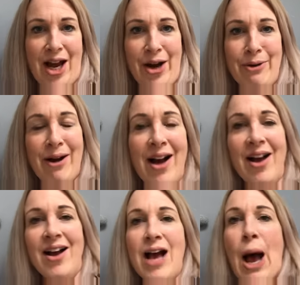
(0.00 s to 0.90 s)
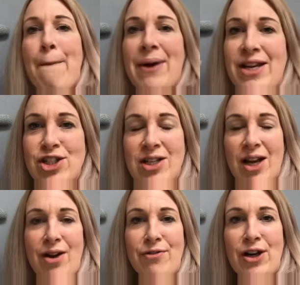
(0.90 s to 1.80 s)
But he's just going to
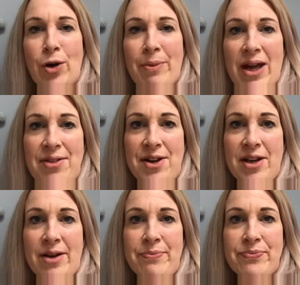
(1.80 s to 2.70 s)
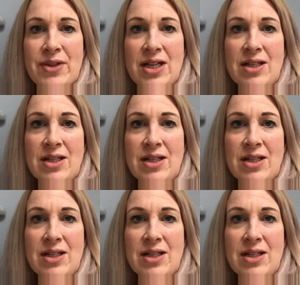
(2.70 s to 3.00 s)
go in it for a little bit, and then